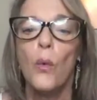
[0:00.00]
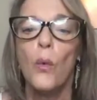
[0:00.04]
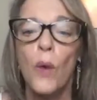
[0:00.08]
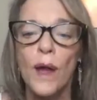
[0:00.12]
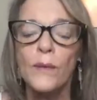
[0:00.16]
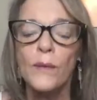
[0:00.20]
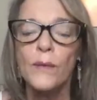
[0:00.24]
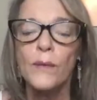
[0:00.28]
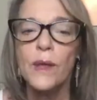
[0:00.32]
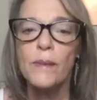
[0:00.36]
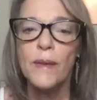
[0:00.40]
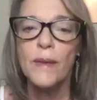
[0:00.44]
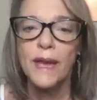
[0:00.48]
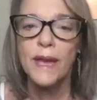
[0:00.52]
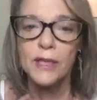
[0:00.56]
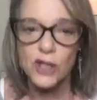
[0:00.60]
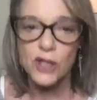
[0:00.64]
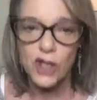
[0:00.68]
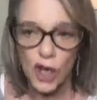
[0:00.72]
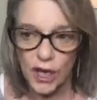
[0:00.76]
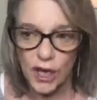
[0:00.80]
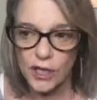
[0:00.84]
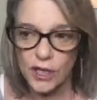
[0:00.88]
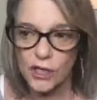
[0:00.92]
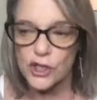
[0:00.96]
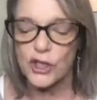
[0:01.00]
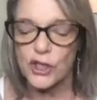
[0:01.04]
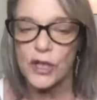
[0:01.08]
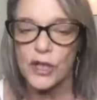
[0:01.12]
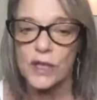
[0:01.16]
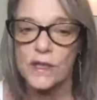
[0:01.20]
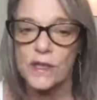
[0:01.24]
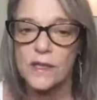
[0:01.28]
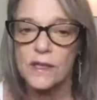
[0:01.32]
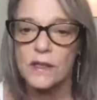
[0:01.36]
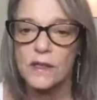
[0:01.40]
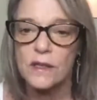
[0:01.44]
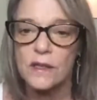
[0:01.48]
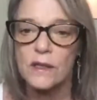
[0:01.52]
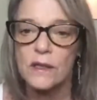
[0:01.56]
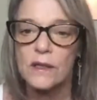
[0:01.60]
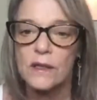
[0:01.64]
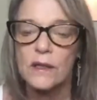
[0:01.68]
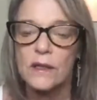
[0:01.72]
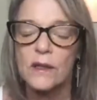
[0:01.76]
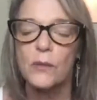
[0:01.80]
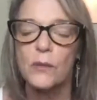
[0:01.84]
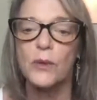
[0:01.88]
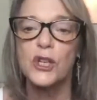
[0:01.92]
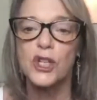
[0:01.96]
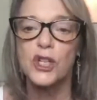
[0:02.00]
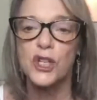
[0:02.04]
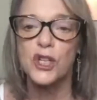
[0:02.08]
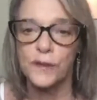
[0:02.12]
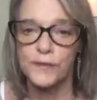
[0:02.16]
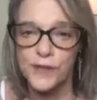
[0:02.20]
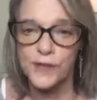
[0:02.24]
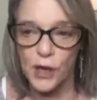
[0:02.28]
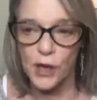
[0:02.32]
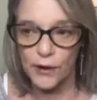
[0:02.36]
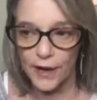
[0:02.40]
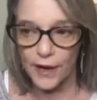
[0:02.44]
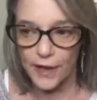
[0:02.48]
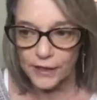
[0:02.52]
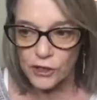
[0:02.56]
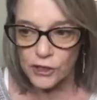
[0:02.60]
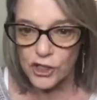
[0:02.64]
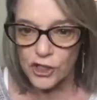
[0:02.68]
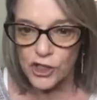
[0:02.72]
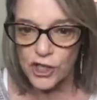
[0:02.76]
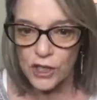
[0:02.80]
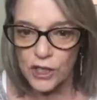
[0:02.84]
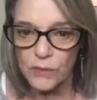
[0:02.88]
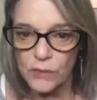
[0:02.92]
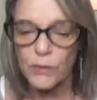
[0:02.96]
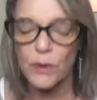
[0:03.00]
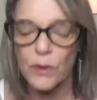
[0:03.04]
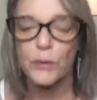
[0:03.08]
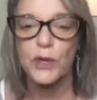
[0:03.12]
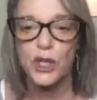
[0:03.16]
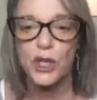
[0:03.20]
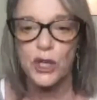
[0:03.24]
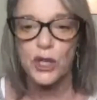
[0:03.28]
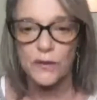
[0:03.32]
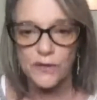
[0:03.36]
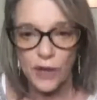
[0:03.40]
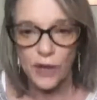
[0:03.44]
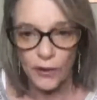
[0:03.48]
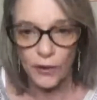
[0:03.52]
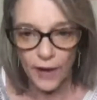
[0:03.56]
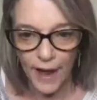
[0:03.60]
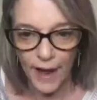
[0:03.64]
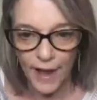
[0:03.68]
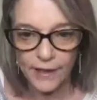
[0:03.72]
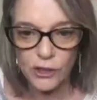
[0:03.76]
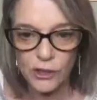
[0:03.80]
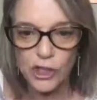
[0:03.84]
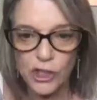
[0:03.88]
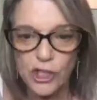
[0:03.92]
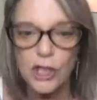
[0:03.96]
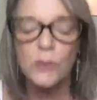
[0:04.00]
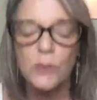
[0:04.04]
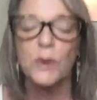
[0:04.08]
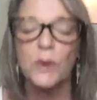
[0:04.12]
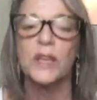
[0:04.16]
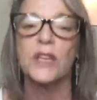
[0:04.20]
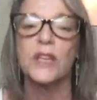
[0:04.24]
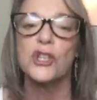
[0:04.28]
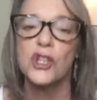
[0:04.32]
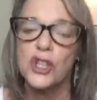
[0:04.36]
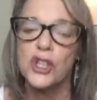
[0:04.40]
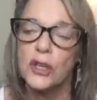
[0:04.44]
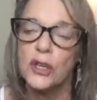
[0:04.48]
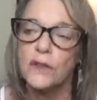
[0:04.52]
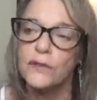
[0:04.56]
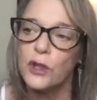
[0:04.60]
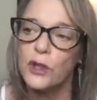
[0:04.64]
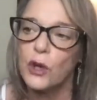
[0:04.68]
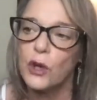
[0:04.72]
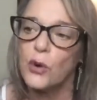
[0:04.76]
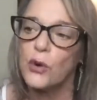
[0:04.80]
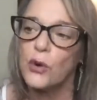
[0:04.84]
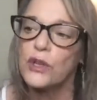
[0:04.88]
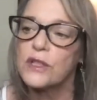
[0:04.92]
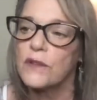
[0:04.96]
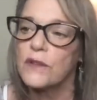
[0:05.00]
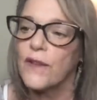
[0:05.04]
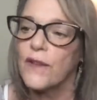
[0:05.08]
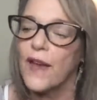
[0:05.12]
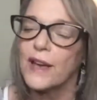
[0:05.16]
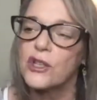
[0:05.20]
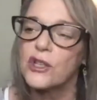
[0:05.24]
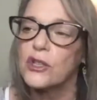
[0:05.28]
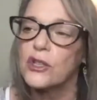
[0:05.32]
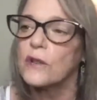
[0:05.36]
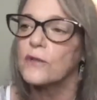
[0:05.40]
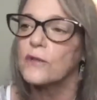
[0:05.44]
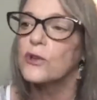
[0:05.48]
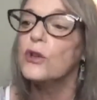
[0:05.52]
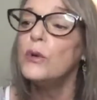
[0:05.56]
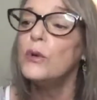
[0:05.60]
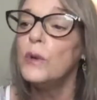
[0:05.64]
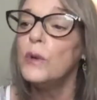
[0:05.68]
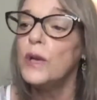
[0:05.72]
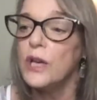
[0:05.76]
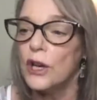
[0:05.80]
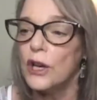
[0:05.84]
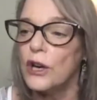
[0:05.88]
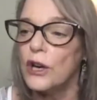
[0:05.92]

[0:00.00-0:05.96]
When we make changes, we shift our energy. When we shift our energy, we can shift the course of action of who